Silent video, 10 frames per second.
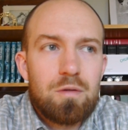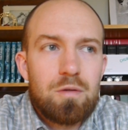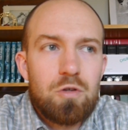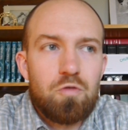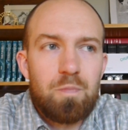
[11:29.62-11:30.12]

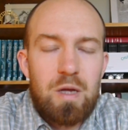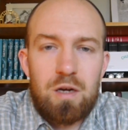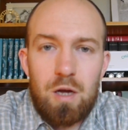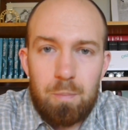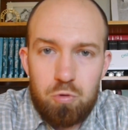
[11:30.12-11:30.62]
you've
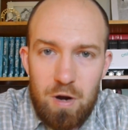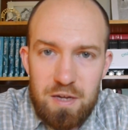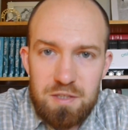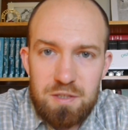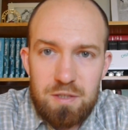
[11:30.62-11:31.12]
been
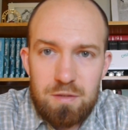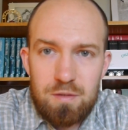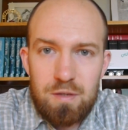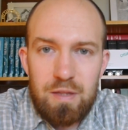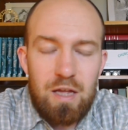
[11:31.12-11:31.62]
oppressed,
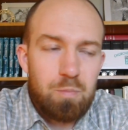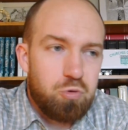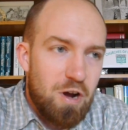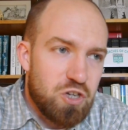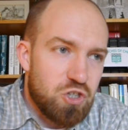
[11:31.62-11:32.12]
and that
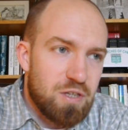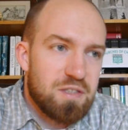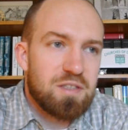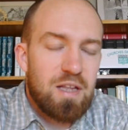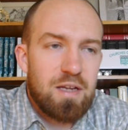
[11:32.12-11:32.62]
oppression
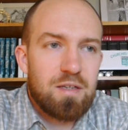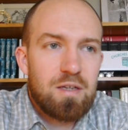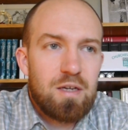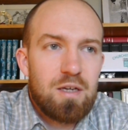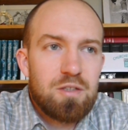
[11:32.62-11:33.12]
has led
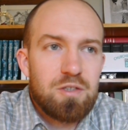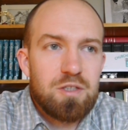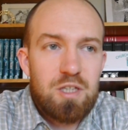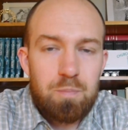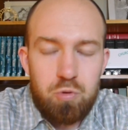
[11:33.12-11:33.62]
to
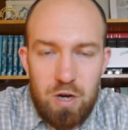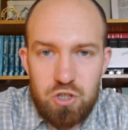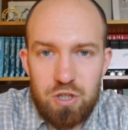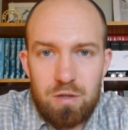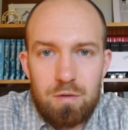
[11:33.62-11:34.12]

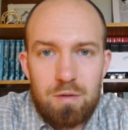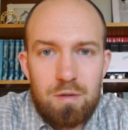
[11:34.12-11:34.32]
depression,